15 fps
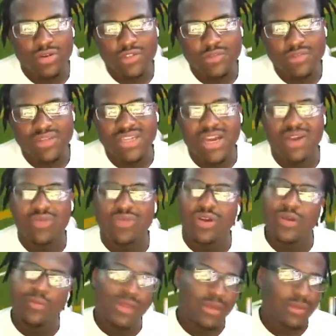Coach, please, I don't
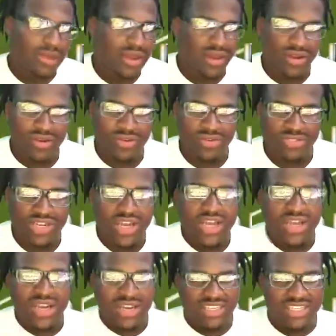want to play man, coach.
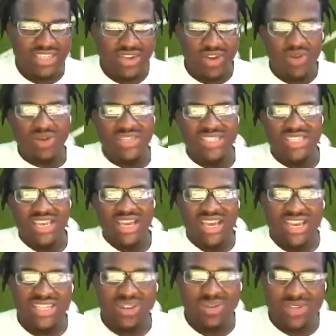Cause it's always,
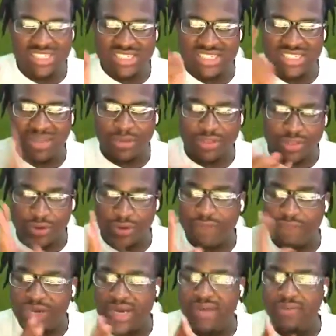it's always number
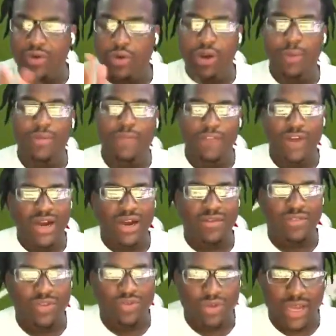35 or number
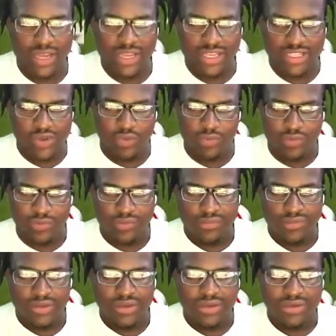five dude that gets open.